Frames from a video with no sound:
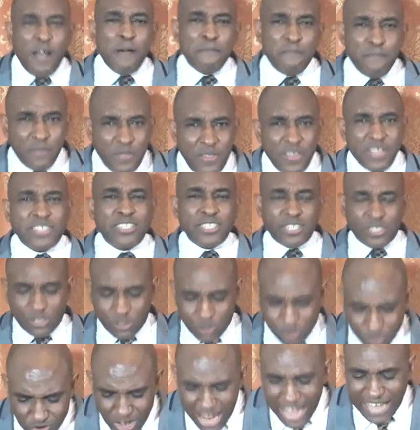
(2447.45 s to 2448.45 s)
from
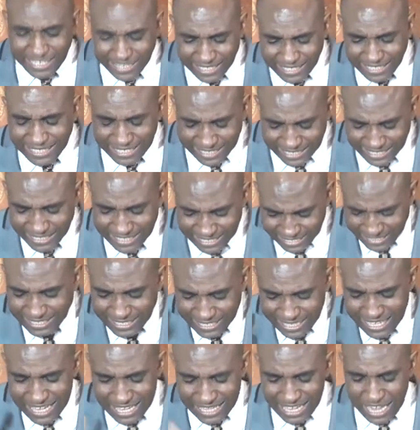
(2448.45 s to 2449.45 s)
this
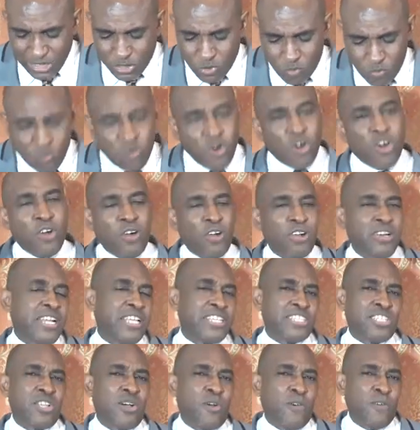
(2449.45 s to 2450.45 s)
crisis that the
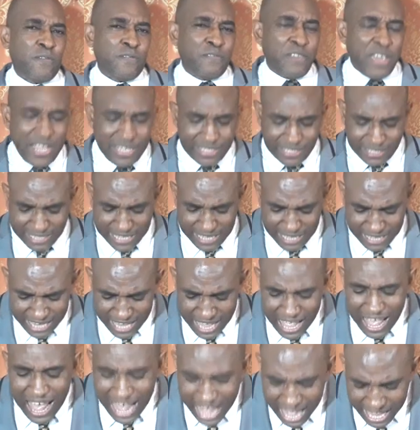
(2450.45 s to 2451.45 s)
world is now
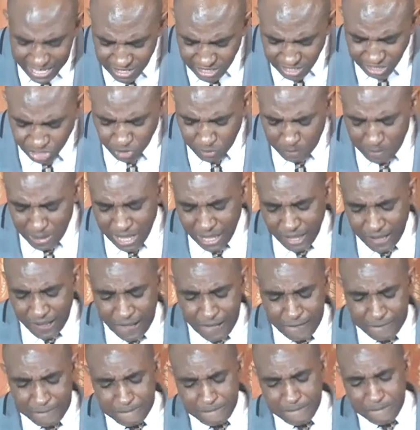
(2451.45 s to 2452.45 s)
facing, and
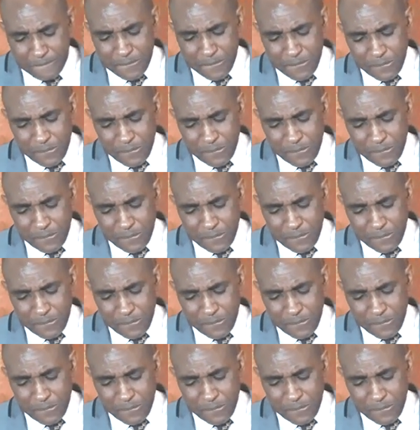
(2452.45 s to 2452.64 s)
Jamaica,